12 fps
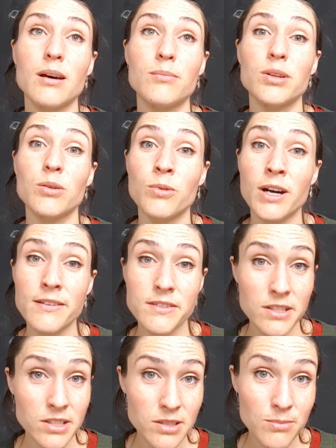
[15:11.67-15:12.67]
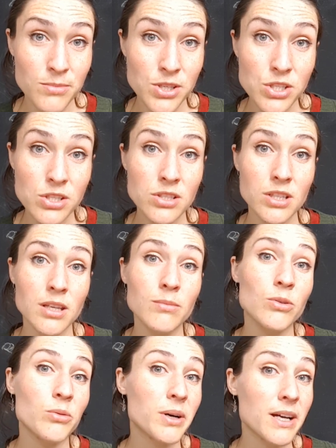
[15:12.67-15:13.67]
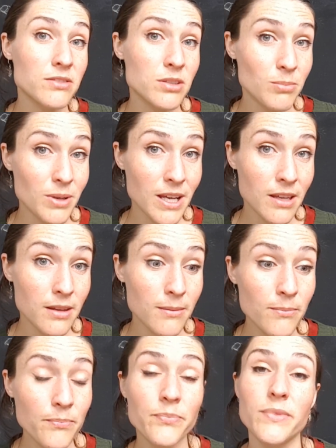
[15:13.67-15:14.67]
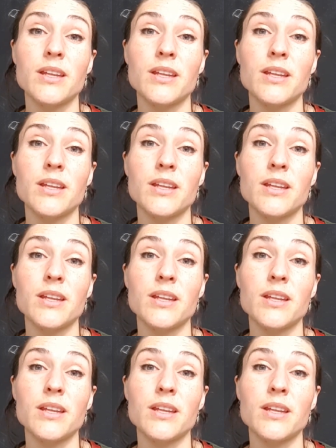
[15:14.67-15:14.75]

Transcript: Their wives are in submission to them. The wives obey them.